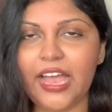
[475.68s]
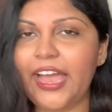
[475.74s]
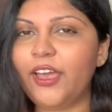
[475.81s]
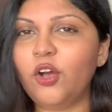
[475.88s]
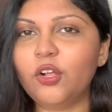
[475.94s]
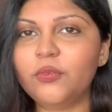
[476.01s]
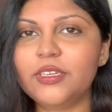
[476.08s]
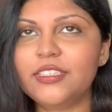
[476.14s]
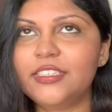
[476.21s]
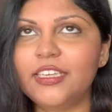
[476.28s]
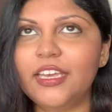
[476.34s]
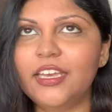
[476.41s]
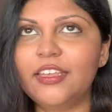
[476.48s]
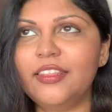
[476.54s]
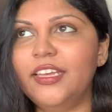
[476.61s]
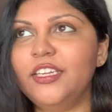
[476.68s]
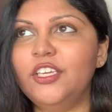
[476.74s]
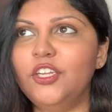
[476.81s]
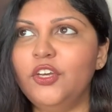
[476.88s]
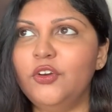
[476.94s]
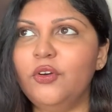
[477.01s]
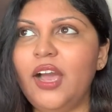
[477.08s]
always say that, you
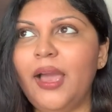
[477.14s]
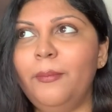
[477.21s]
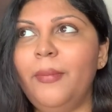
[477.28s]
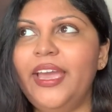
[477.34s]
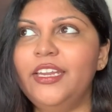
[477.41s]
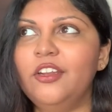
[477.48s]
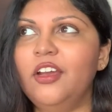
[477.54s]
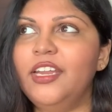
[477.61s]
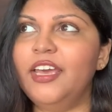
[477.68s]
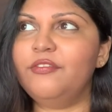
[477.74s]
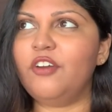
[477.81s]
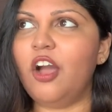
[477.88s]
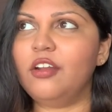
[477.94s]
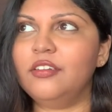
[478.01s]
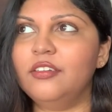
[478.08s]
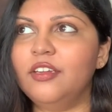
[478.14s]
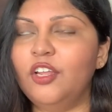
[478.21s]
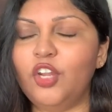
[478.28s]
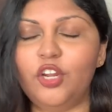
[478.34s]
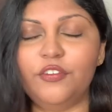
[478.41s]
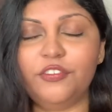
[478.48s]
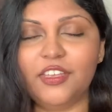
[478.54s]
know, I might not have gotten a
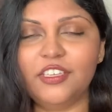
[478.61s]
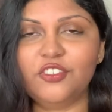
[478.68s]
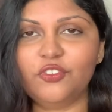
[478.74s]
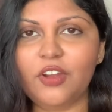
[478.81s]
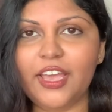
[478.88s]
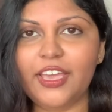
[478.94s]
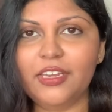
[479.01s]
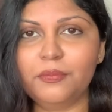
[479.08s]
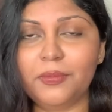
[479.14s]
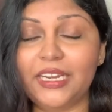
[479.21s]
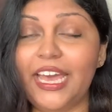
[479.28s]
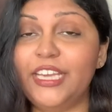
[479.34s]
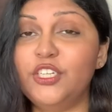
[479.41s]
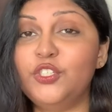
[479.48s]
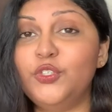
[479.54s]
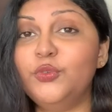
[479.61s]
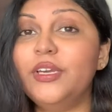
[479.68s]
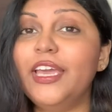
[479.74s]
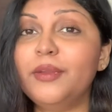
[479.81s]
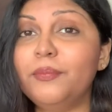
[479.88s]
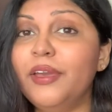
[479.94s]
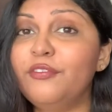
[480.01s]
lot of things right, but I do
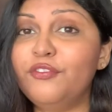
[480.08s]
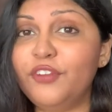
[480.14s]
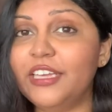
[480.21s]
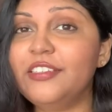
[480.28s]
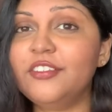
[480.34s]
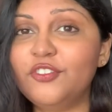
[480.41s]
get my friends